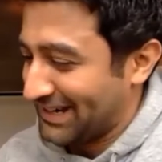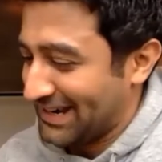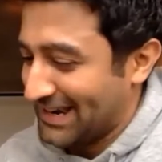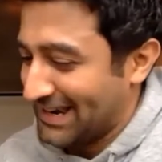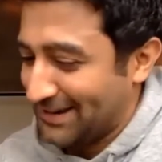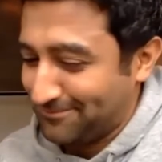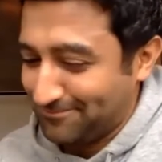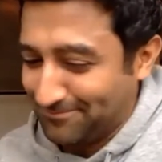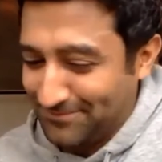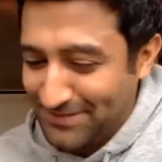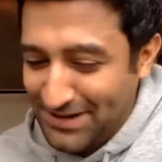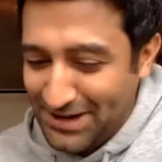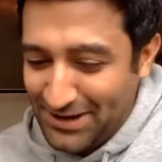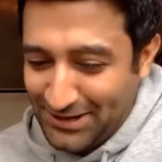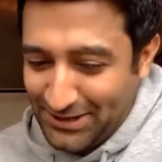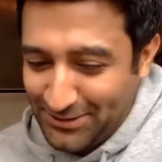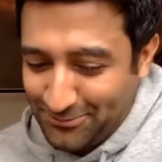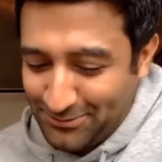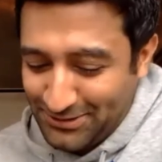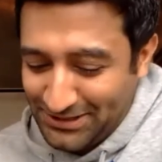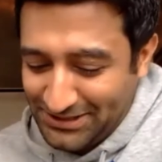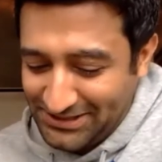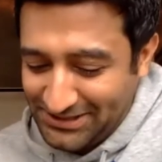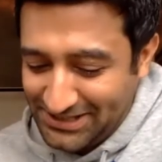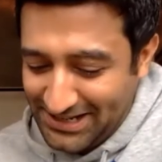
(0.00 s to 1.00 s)
yeah, no, it
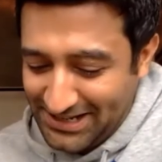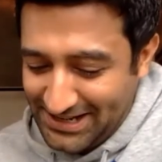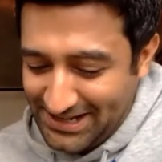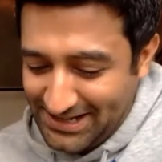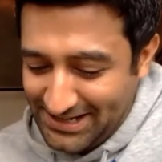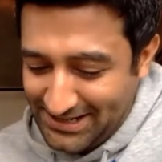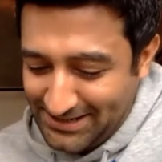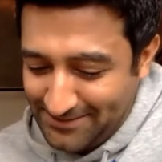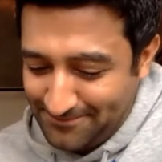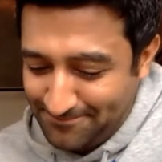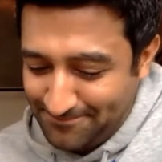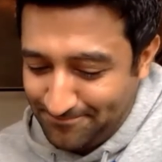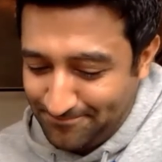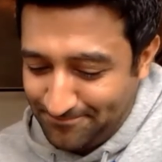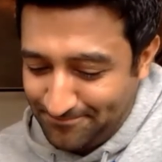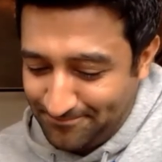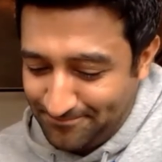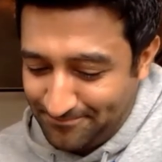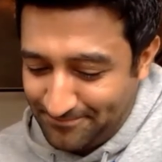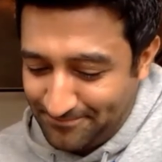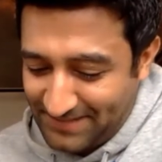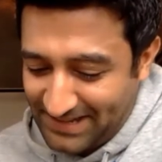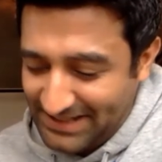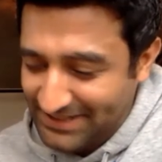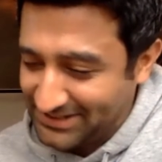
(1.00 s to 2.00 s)
was.
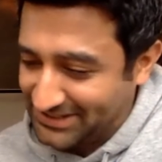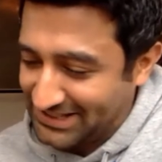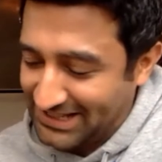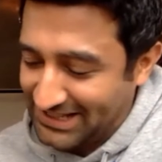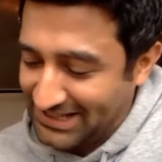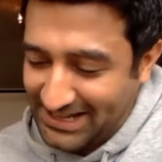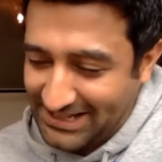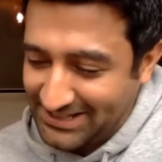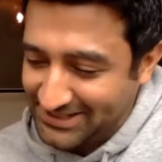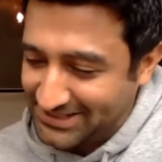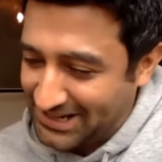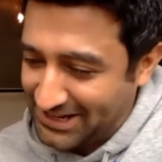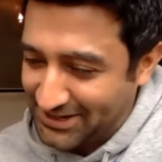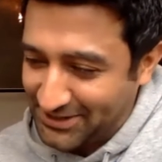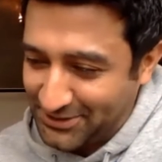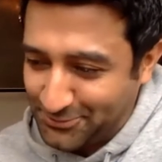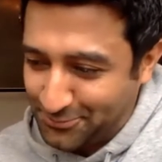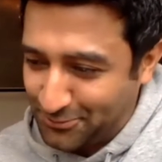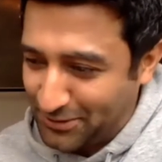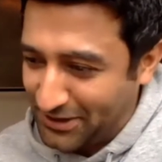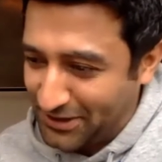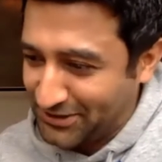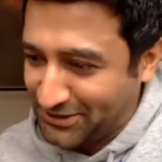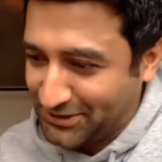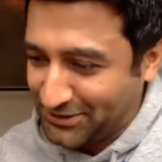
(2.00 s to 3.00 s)
It's like I said, it's
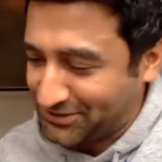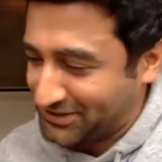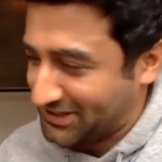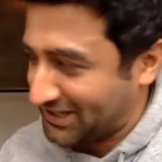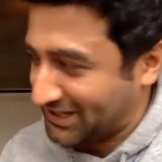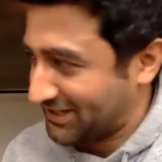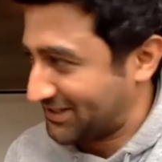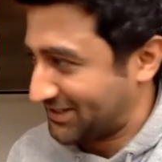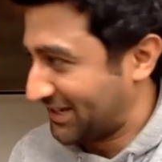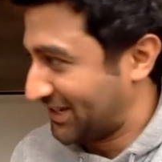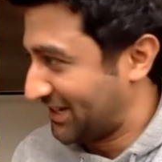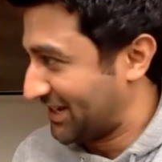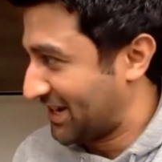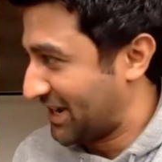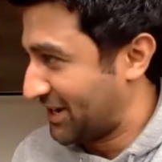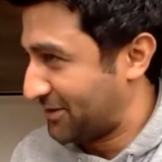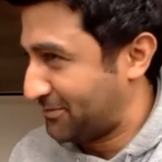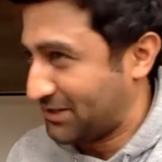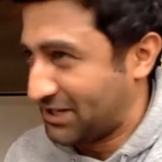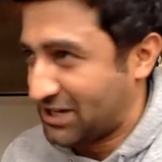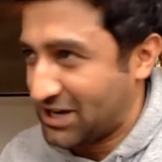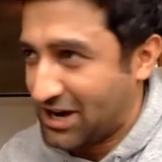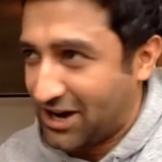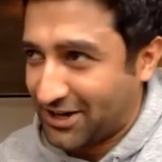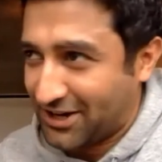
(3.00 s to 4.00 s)
one of those things that you got to
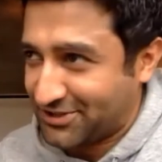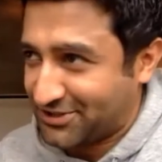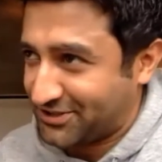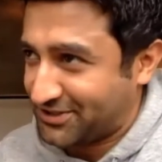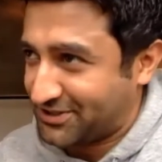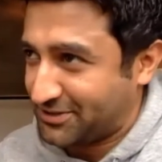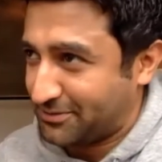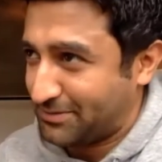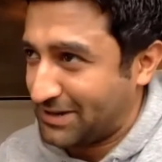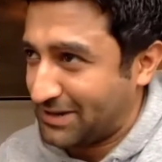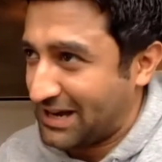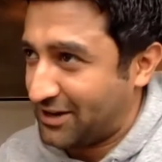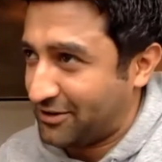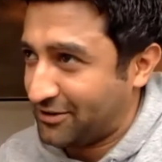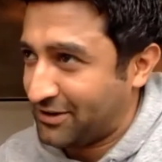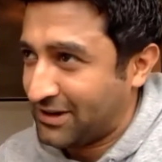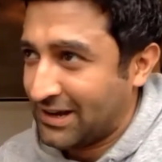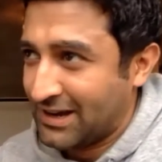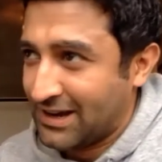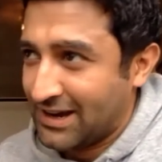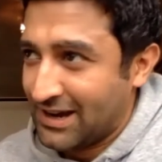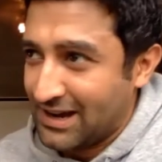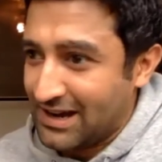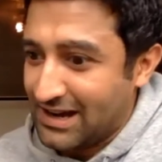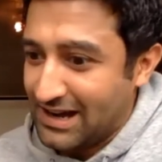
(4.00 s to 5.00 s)
be cautious about
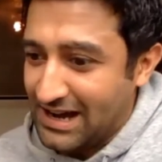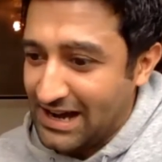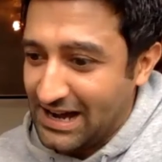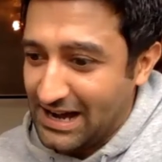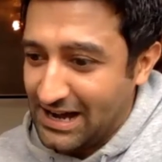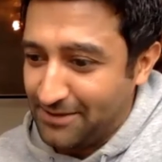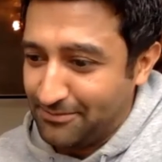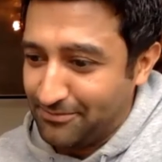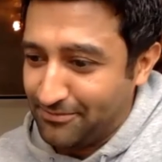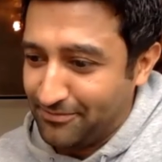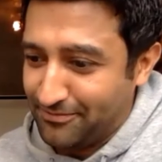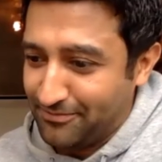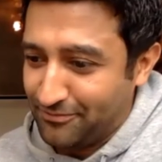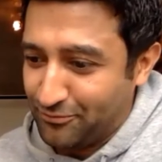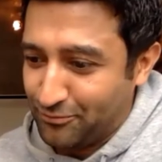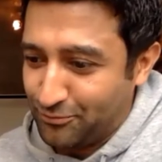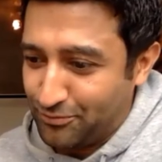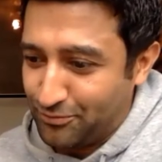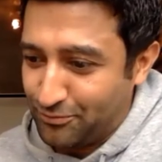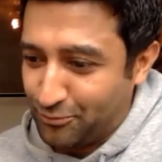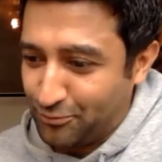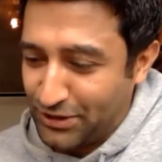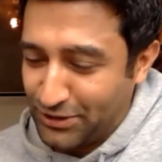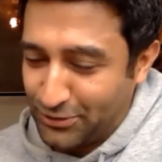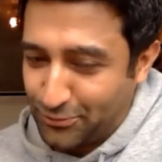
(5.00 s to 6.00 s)

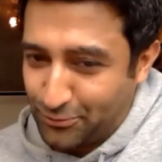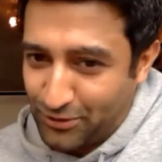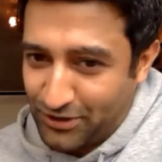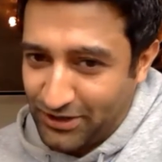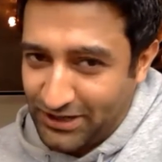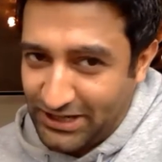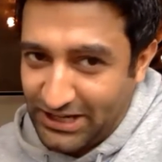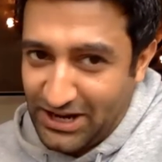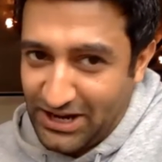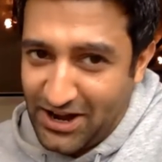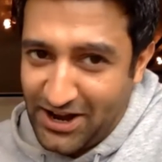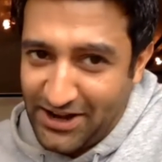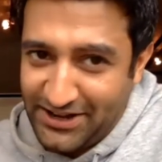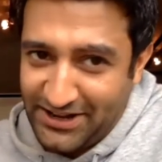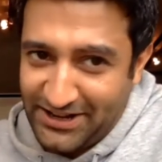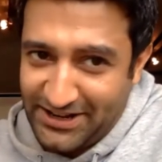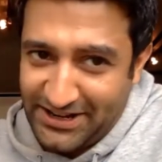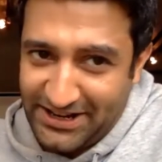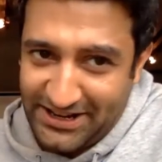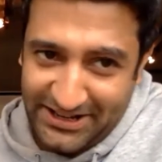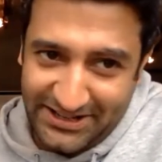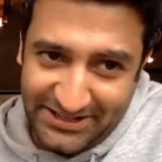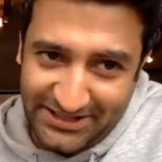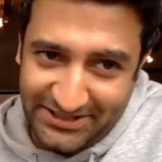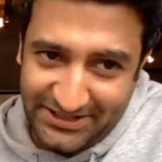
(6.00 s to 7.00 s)
when you're working on it,
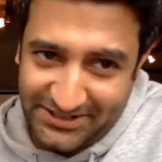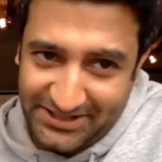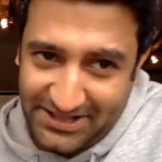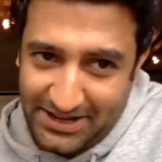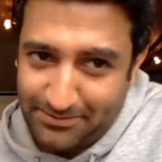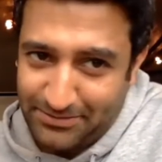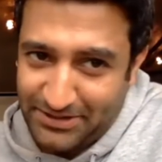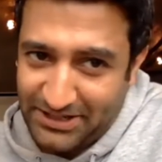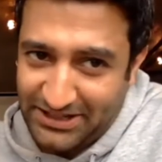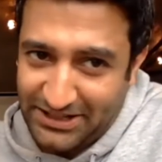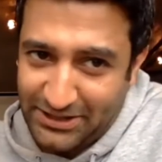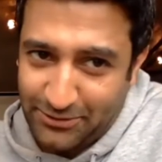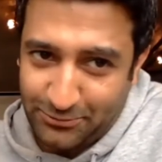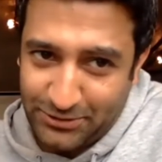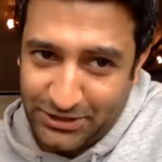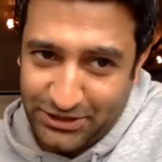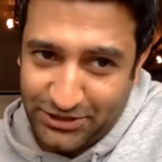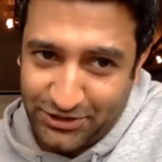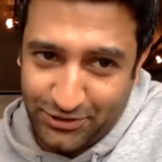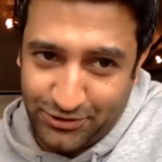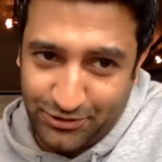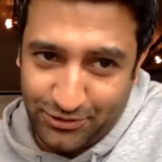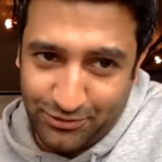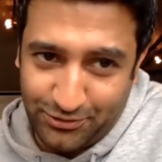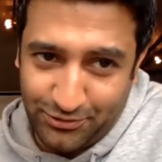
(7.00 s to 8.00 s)
and it is something that we
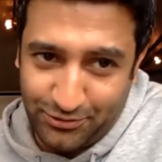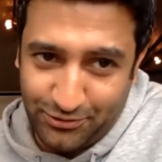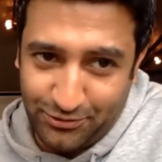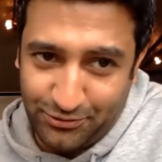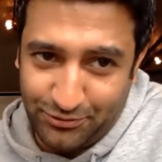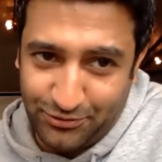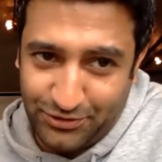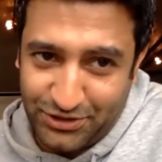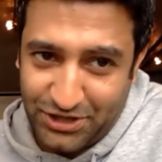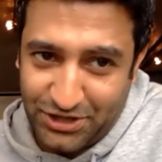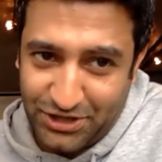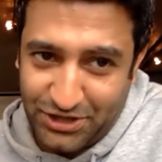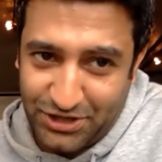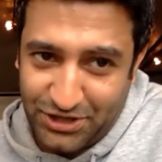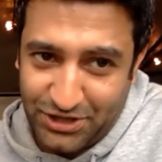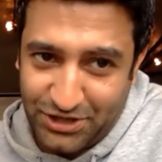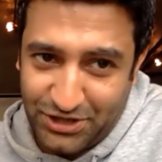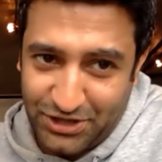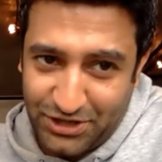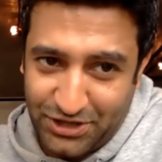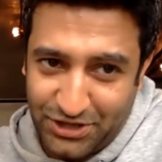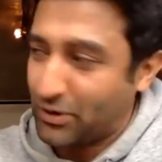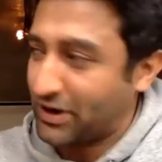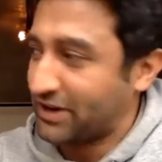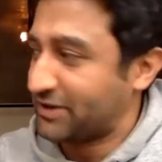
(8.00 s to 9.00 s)
do talk
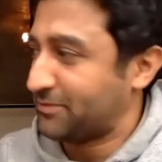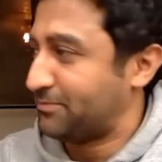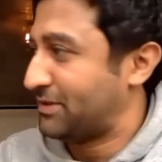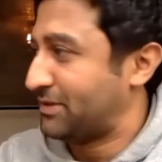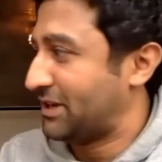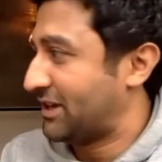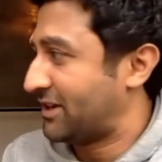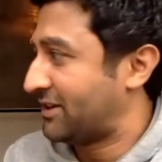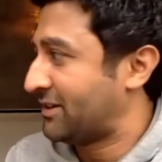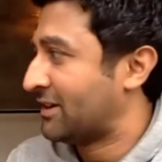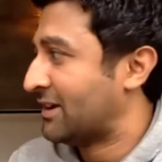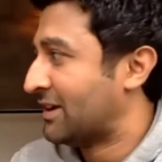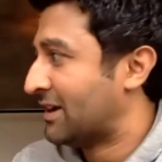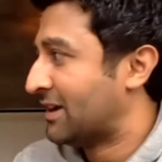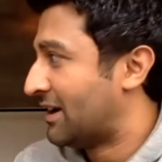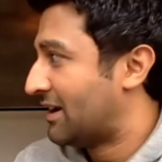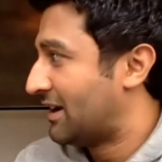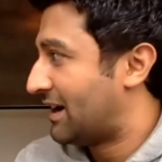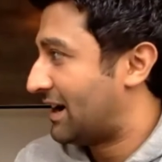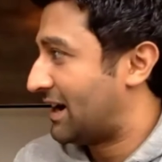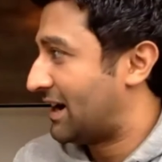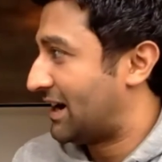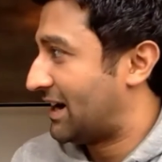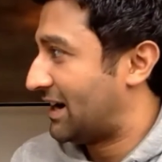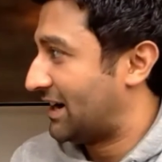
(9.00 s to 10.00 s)
about quite a bit,
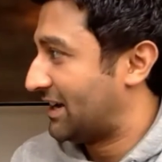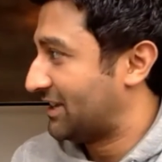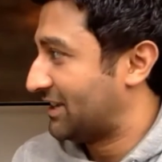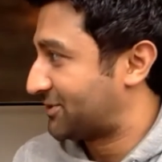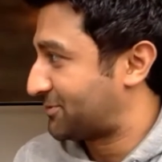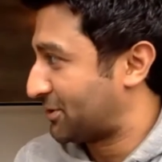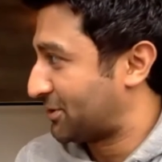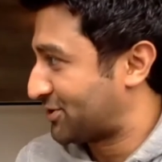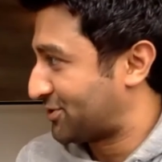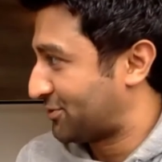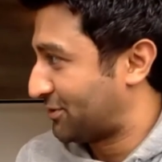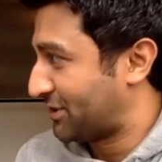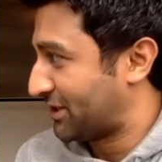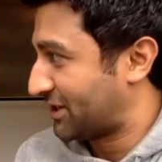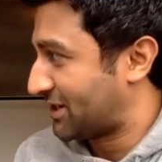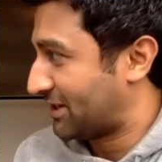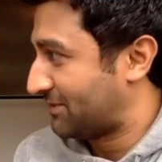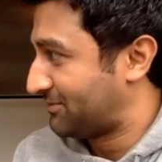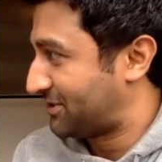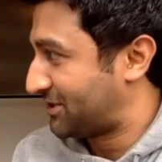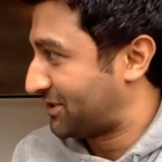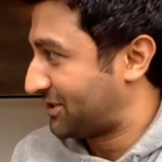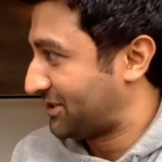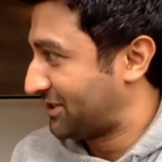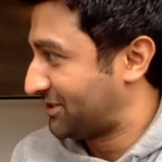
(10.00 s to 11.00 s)
especially when it
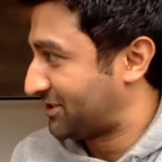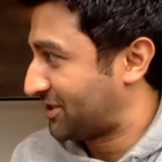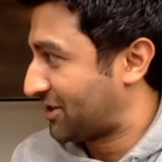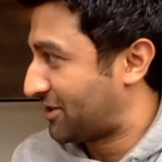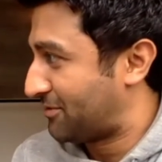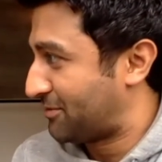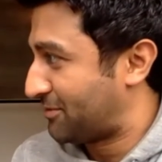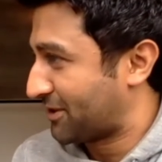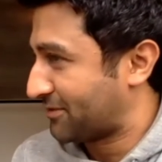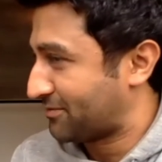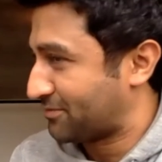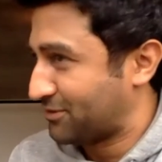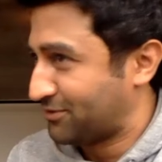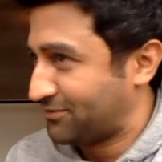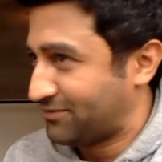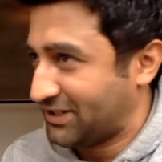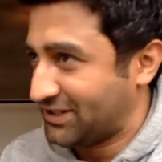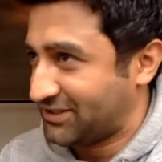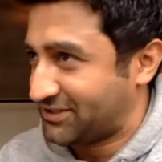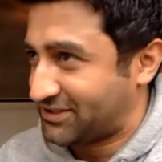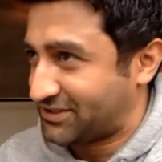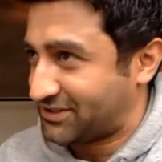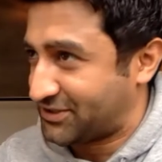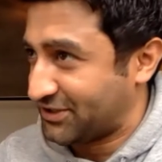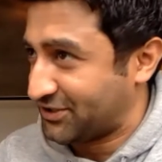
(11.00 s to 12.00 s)
comes to these Hallmark
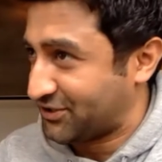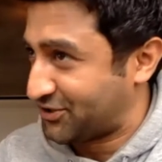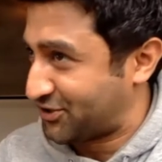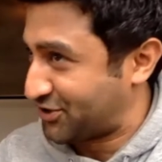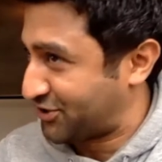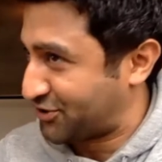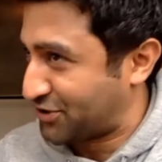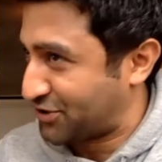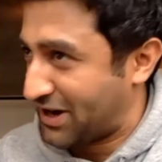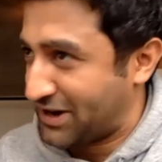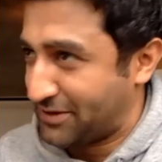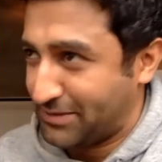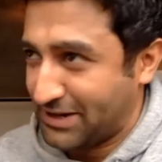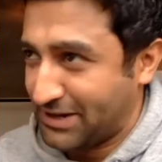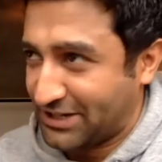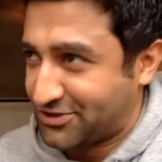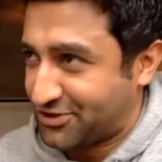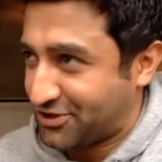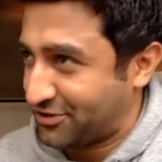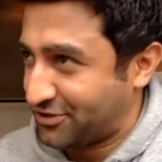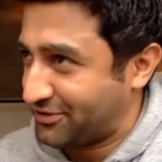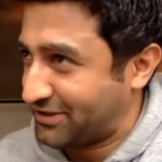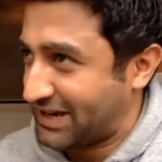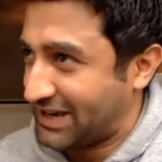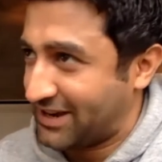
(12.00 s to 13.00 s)
movies. Just trying to make
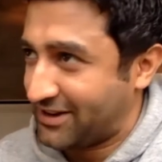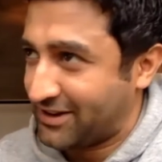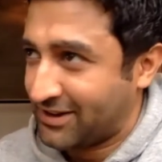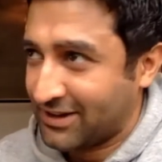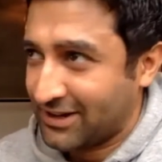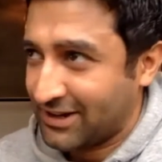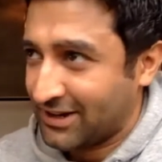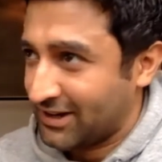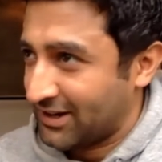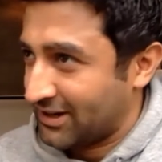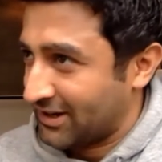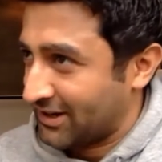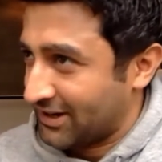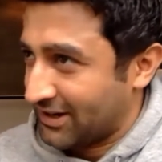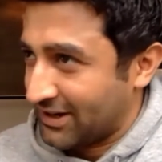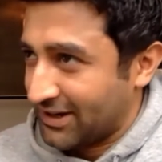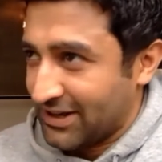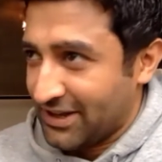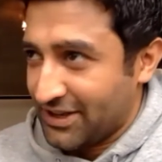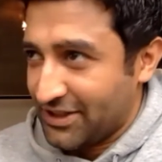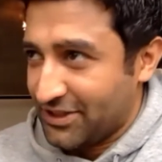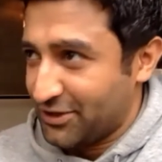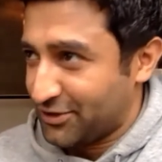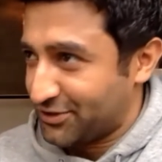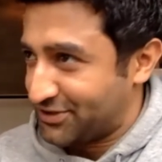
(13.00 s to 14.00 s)
sure that
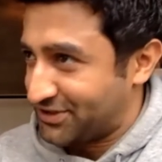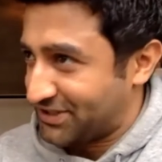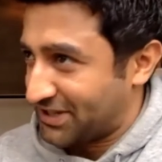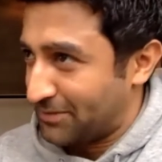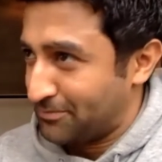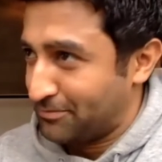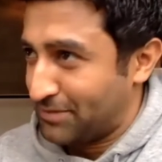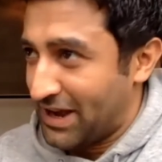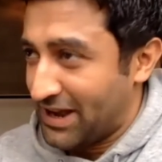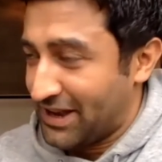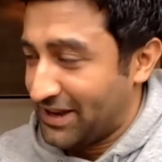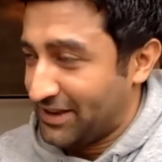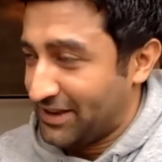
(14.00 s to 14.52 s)
there's some